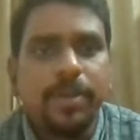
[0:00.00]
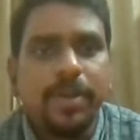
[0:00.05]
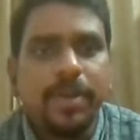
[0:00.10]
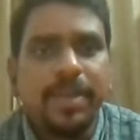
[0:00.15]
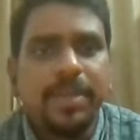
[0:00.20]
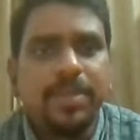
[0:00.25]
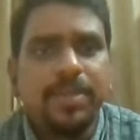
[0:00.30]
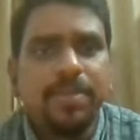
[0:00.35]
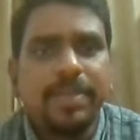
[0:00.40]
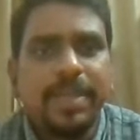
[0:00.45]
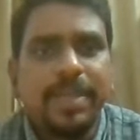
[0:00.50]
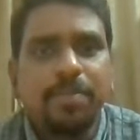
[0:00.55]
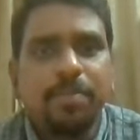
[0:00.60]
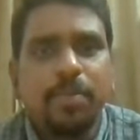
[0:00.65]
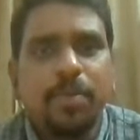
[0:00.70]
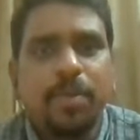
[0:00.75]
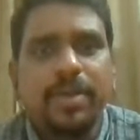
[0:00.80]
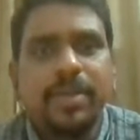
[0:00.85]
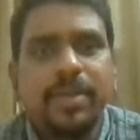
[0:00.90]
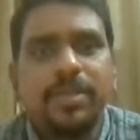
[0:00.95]
So any of the
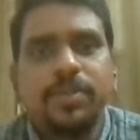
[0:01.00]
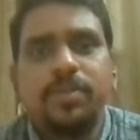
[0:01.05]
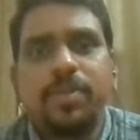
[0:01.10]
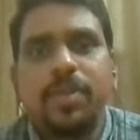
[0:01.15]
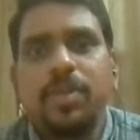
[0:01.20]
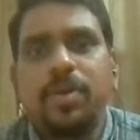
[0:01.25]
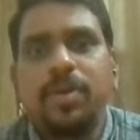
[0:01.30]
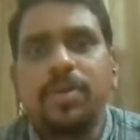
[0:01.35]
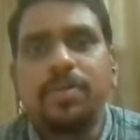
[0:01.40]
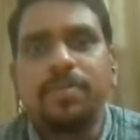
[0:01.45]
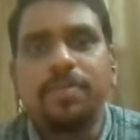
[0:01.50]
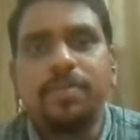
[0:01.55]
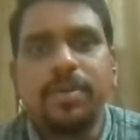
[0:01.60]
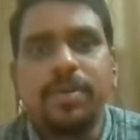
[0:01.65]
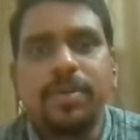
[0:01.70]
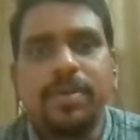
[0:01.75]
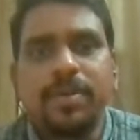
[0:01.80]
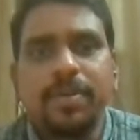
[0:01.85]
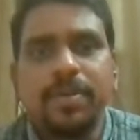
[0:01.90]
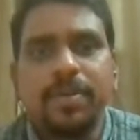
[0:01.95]
employers will not
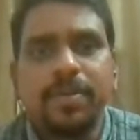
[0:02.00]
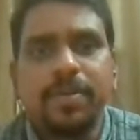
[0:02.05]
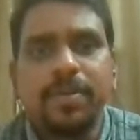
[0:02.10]
work